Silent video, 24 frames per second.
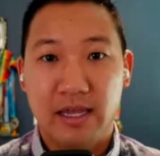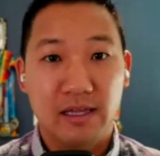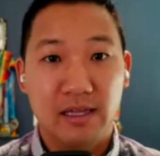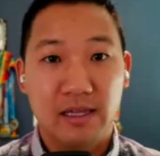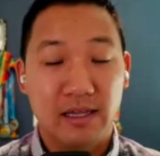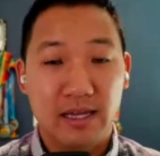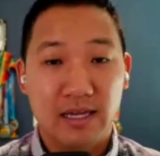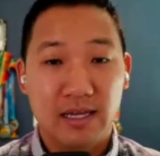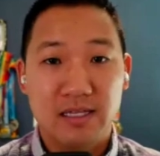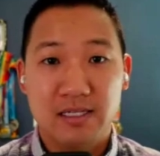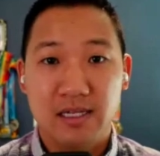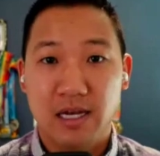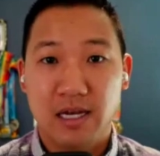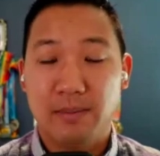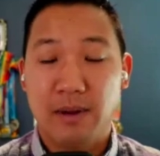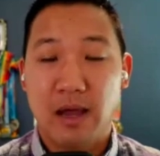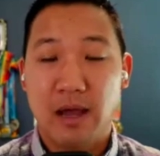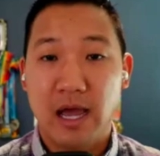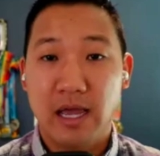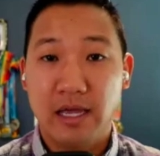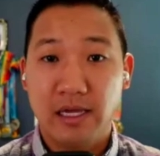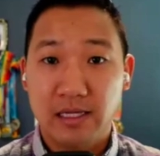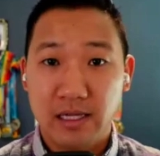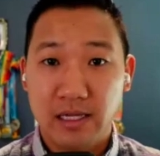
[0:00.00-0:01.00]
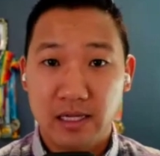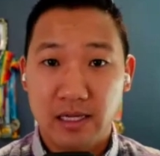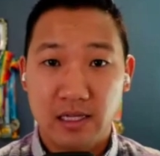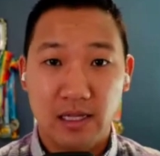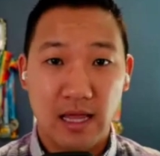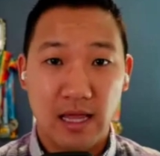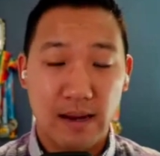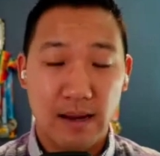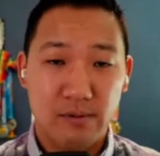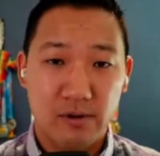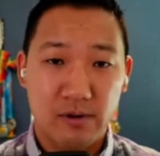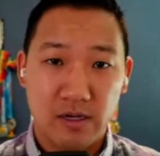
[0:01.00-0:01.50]
said, I'm highly
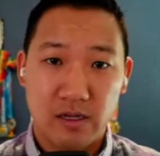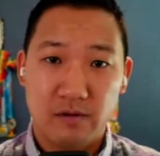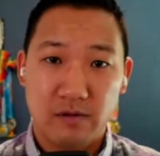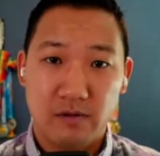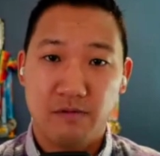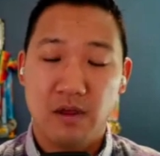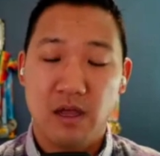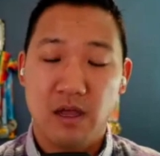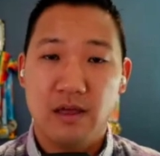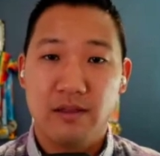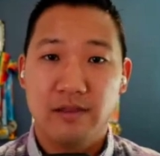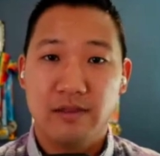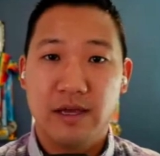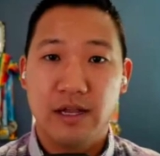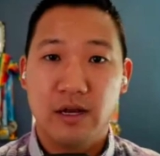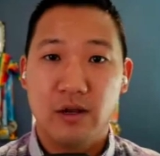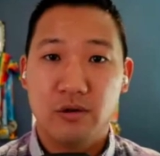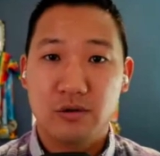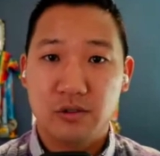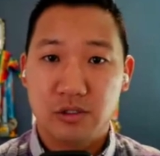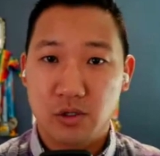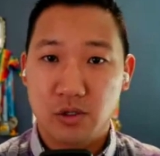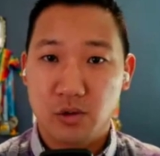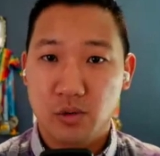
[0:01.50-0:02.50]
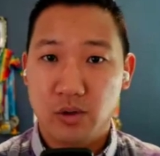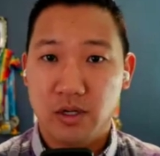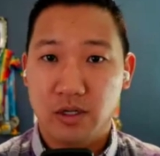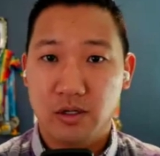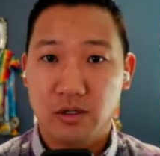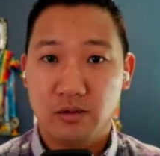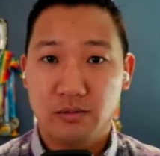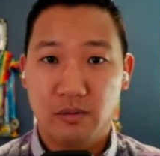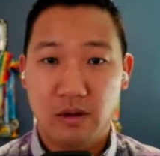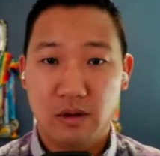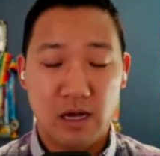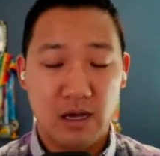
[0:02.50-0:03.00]
collaborative. That also
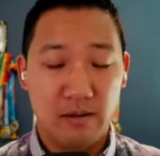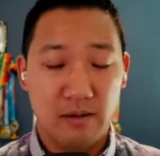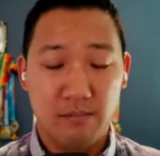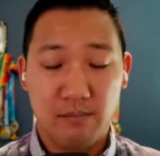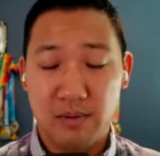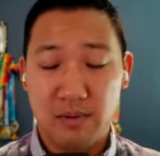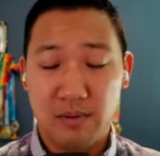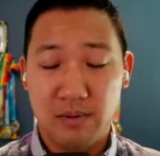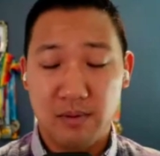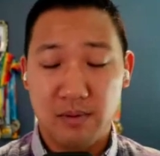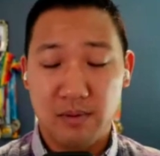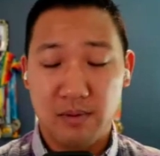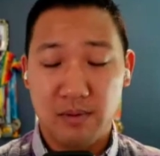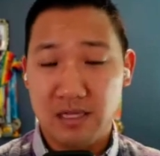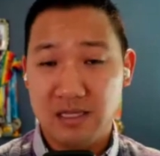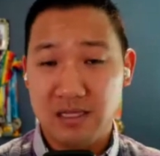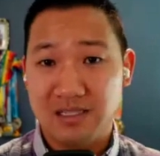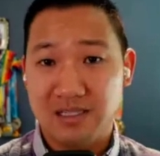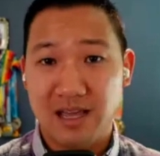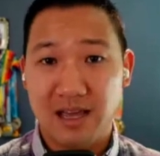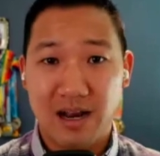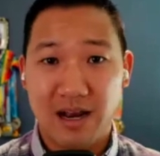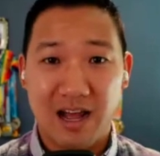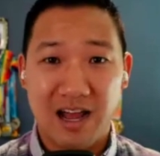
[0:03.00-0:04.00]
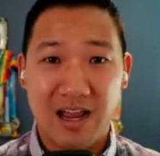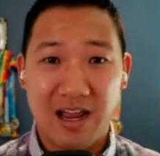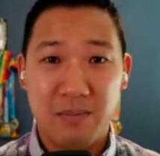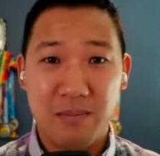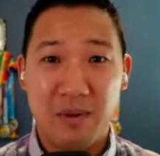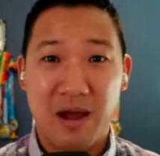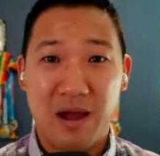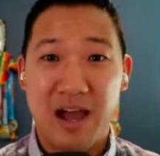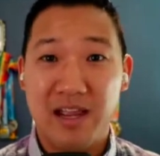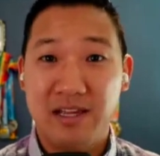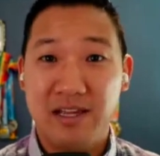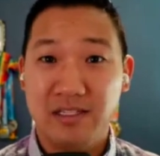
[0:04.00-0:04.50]
means that I am
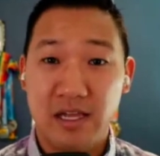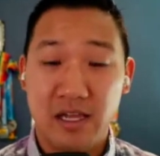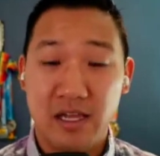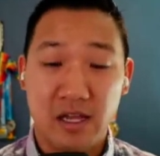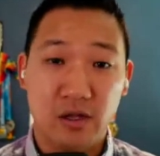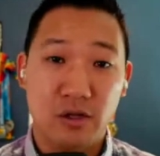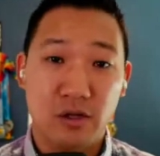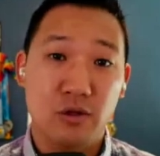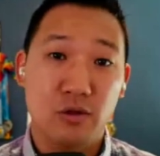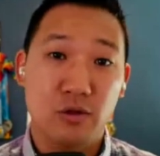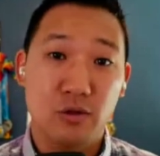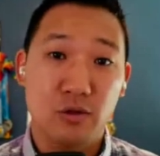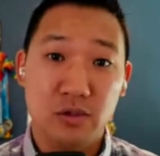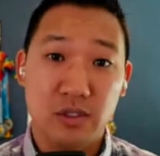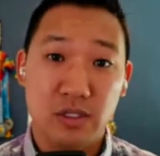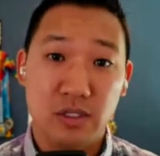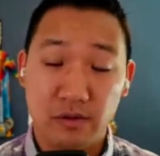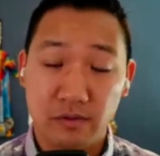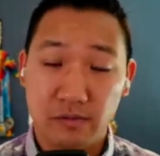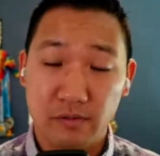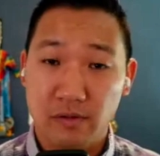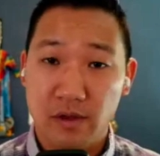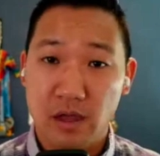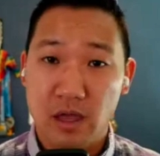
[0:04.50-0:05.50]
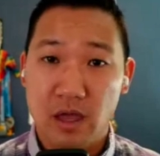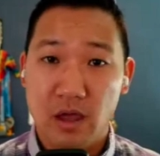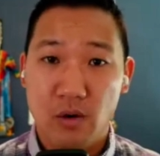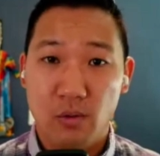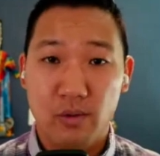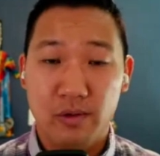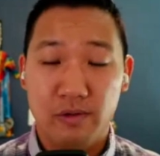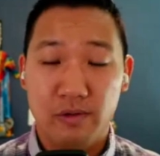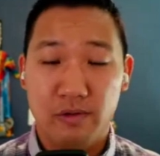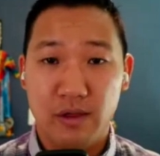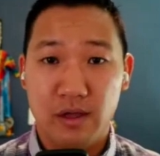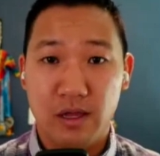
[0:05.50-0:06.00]
highly inclusive
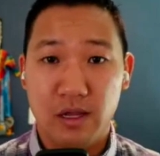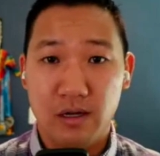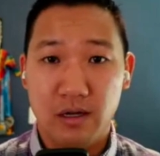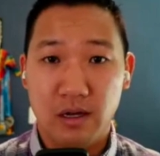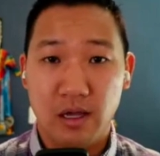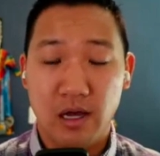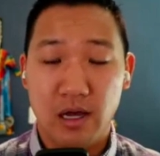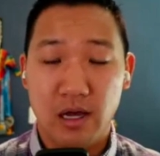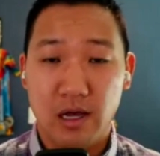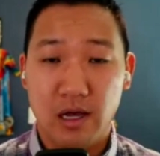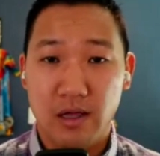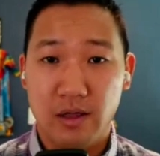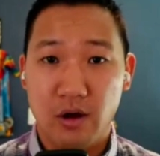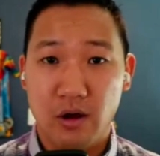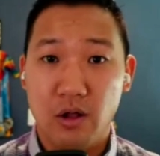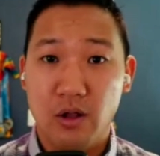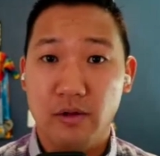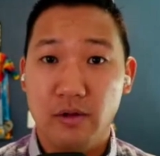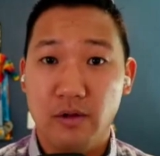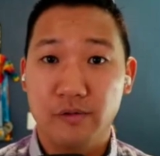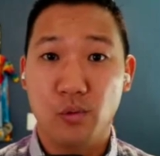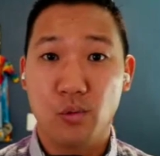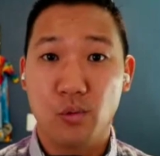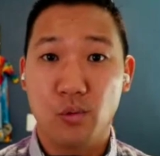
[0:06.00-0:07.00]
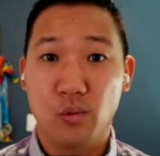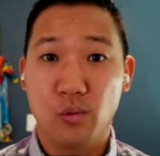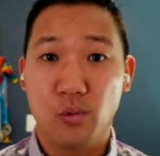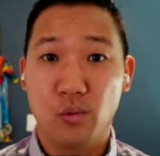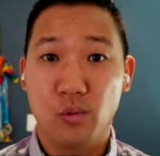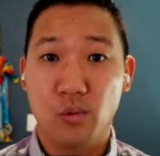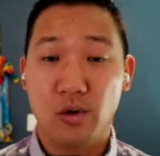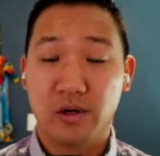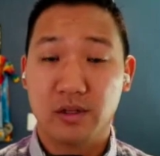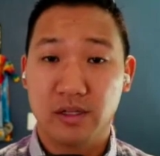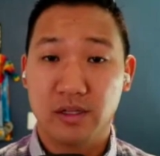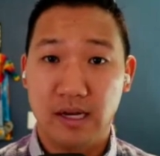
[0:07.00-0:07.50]
within all of the work
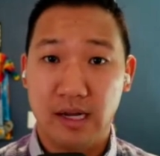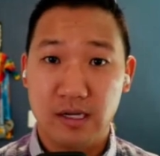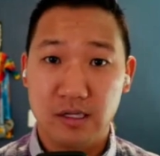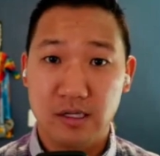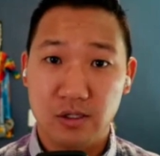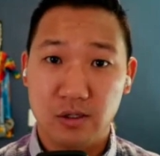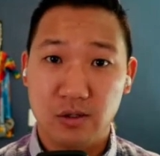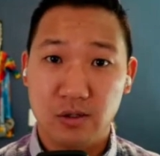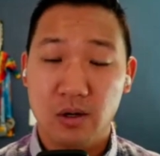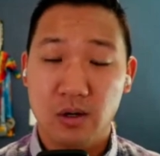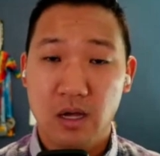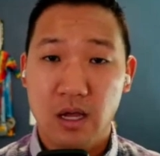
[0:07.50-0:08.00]
that I do.